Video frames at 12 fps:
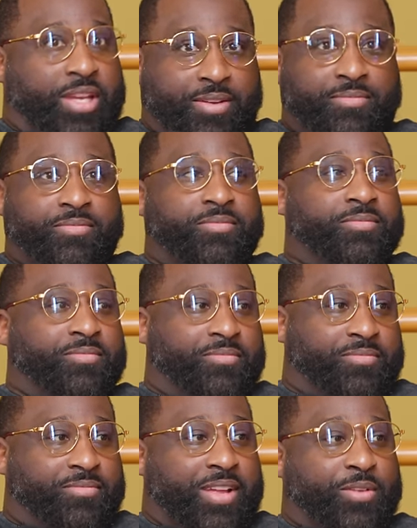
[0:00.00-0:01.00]
Yep.
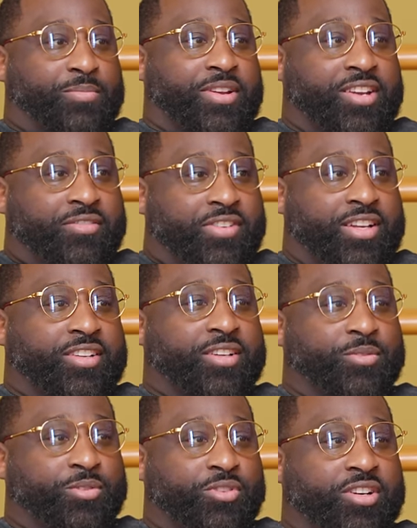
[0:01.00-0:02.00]
That was my young fella.
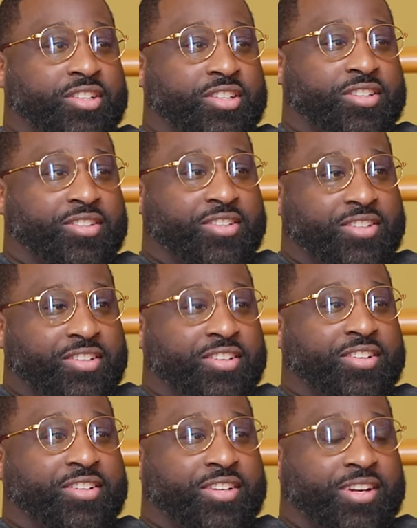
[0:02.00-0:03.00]
He was a rook.
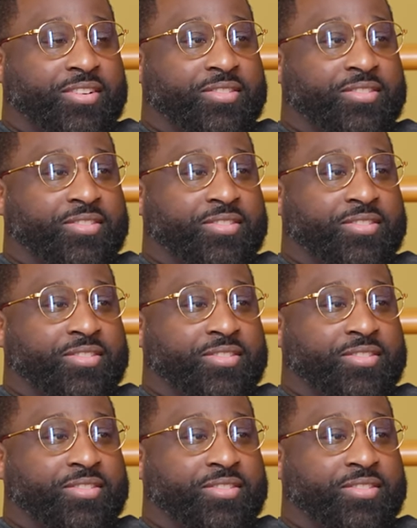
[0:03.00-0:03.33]
Yep.